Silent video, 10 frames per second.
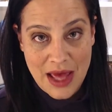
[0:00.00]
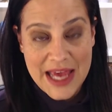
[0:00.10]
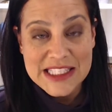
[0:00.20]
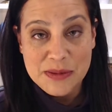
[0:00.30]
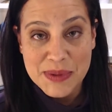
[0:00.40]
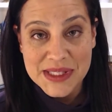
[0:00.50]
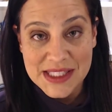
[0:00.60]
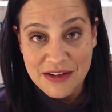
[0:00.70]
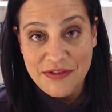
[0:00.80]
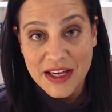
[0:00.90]
a
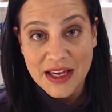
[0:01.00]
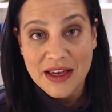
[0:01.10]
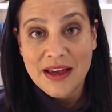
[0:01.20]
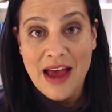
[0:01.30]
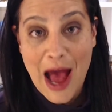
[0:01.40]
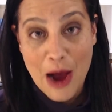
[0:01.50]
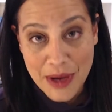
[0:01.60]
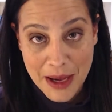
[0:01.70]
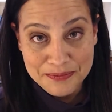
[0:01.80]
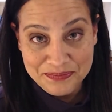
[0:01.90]
specific
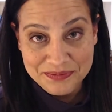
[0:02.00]
outcome.